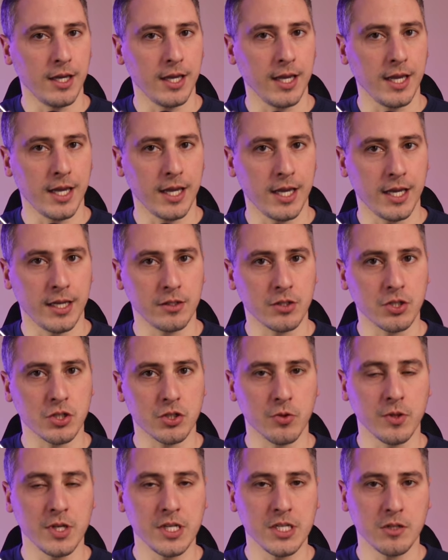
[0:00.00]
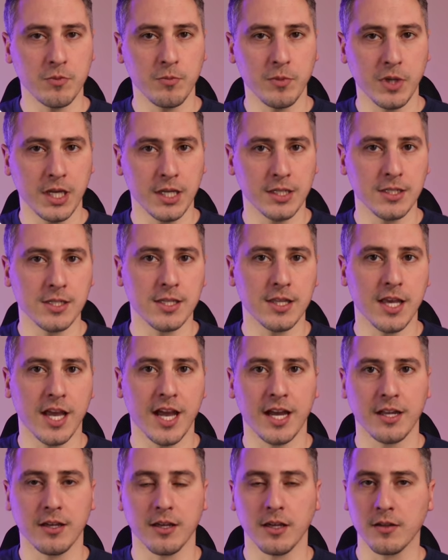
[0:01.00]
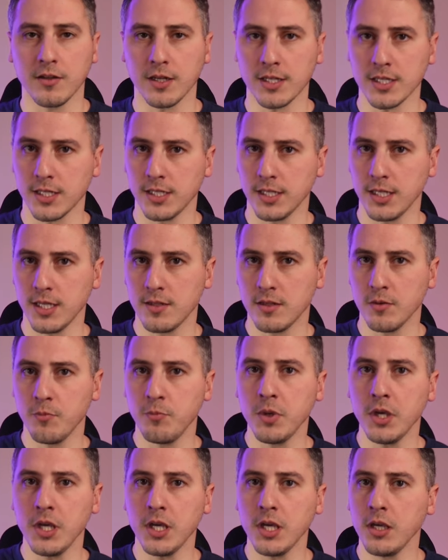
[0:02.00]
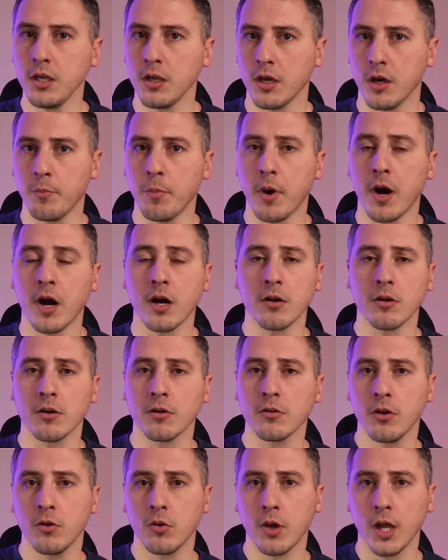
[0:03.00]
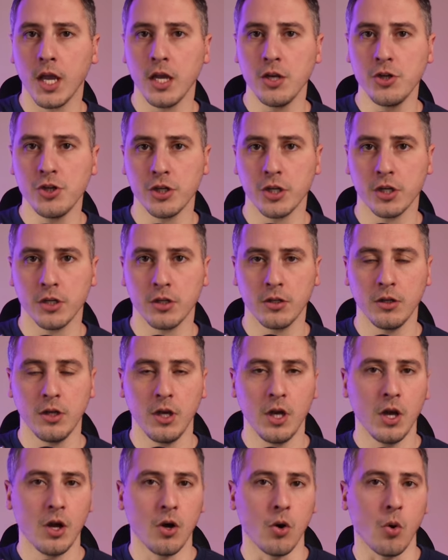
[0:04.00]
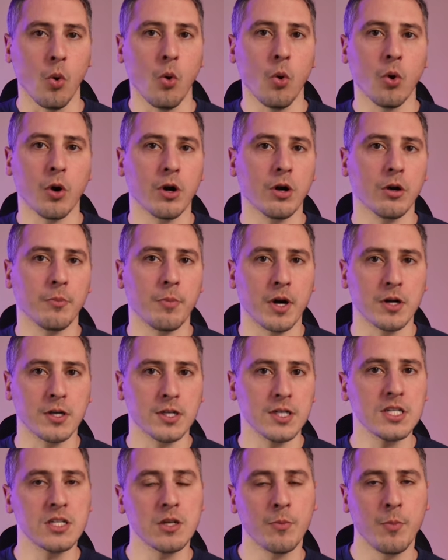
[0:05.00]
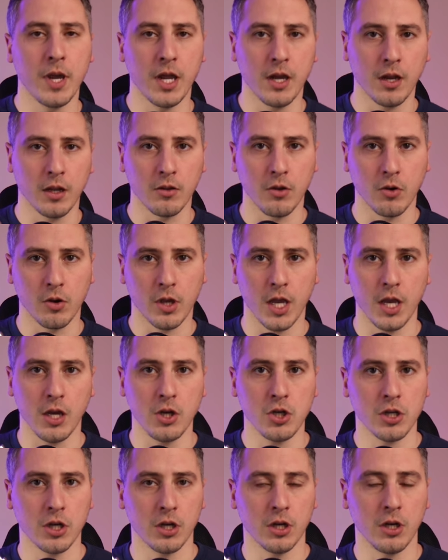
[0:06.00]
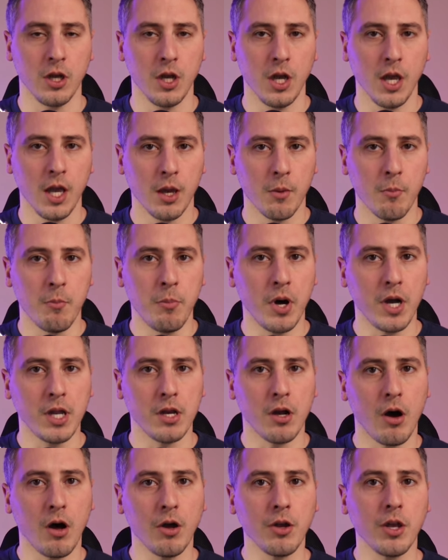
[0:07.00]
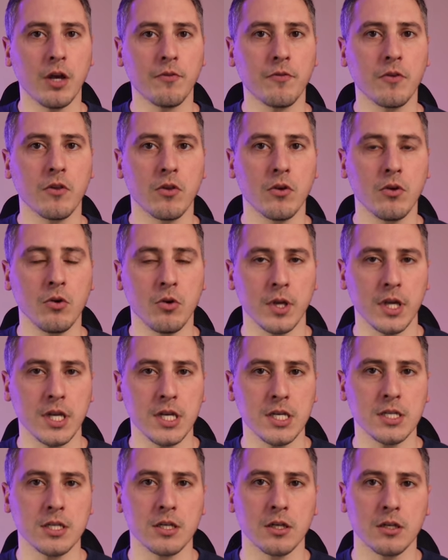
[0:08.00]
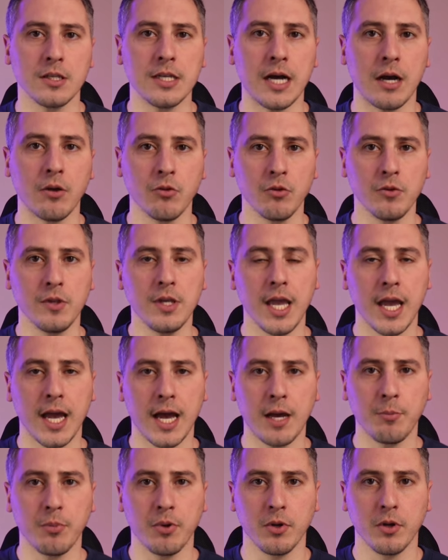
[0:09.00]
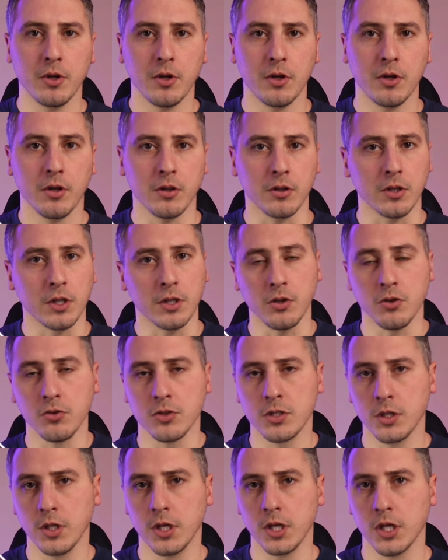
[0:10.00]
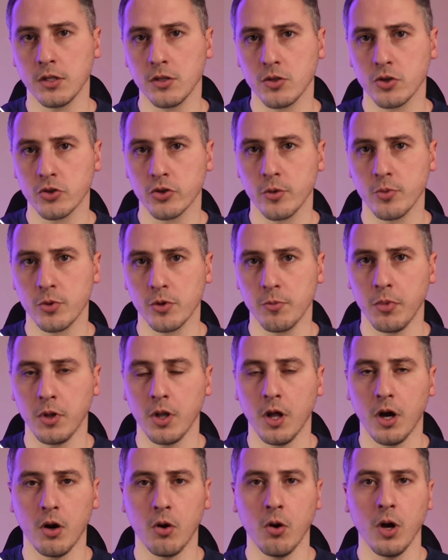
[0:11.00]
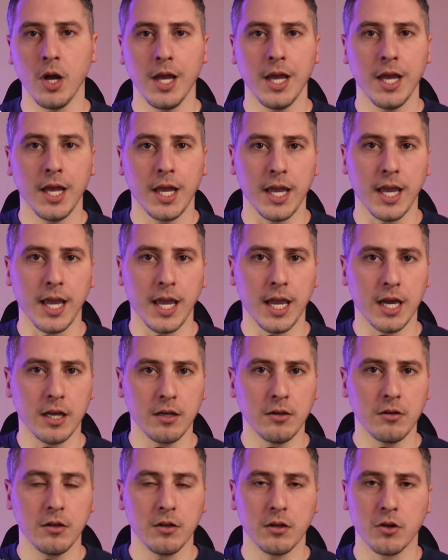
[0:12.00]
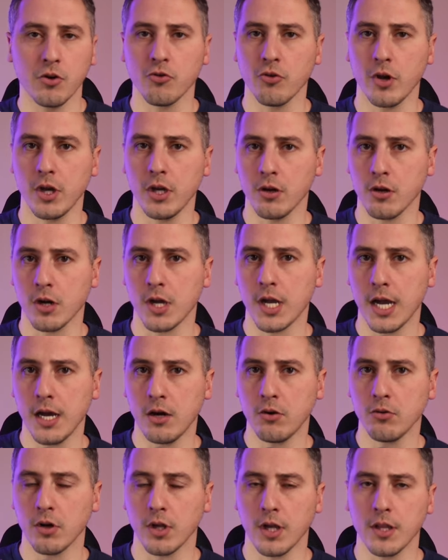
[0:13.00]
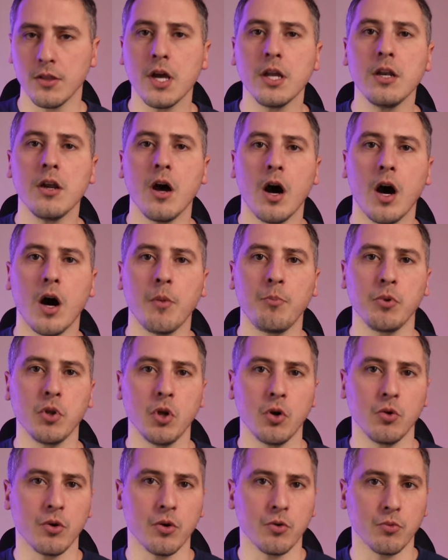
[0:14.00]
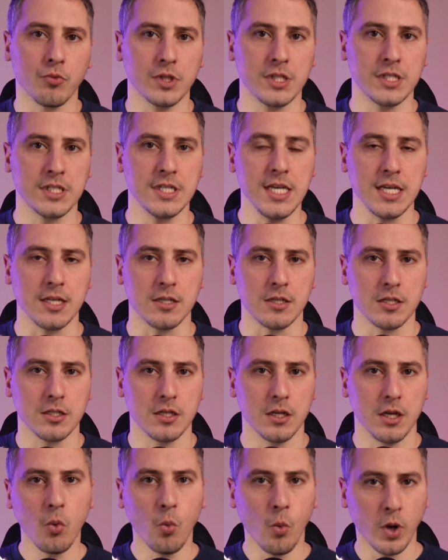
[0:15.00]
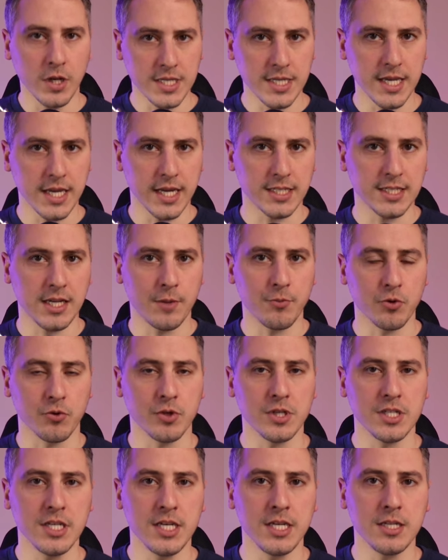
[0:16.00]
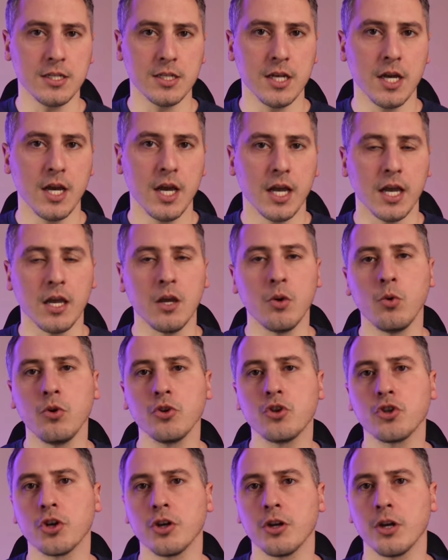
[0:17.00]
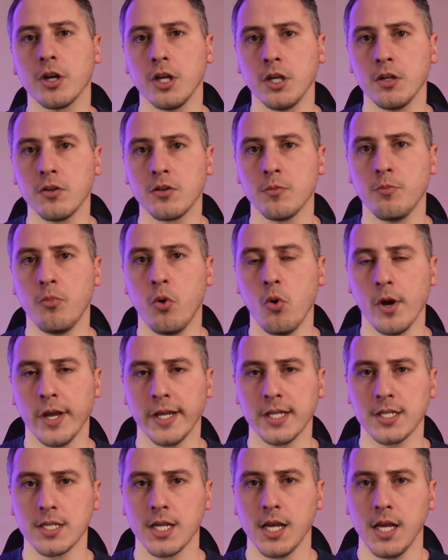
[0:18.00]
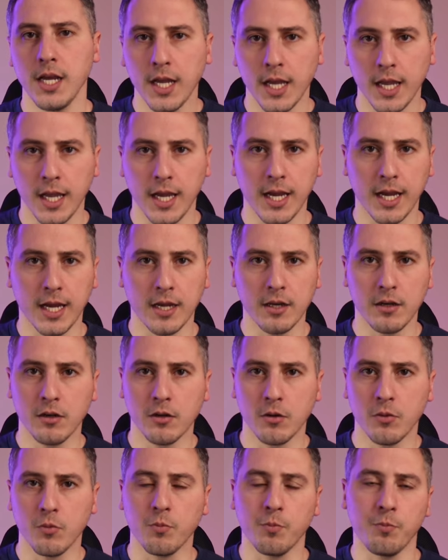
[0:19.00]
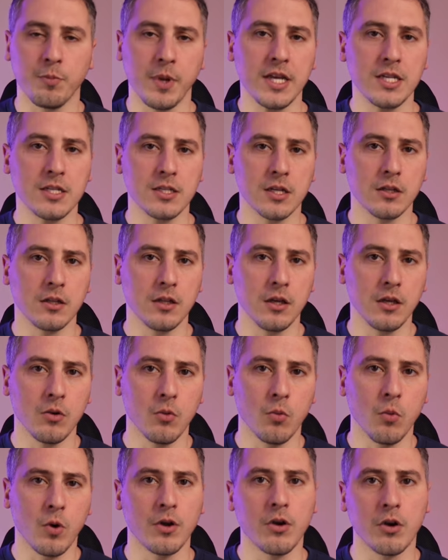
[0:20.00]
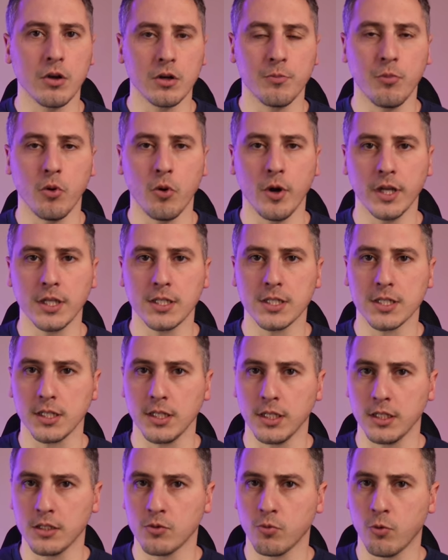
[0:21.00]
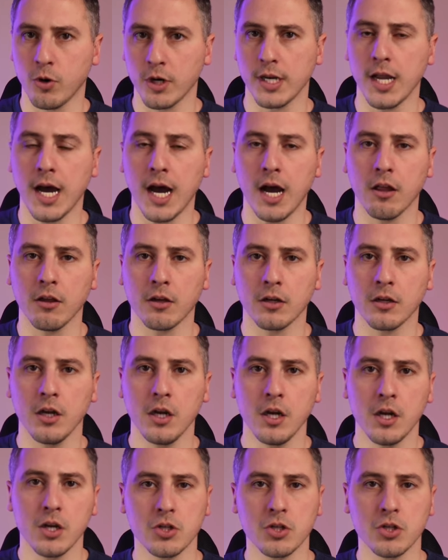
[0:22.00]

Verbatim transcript: And so this means that it doesn't need to be a partnered location or participating location, but all you have to do is download the app, use the link in the description below, and create your account, and then upload receipts. Once they accept the receipts, it will turn into points, and basically one hundred points is one dollar.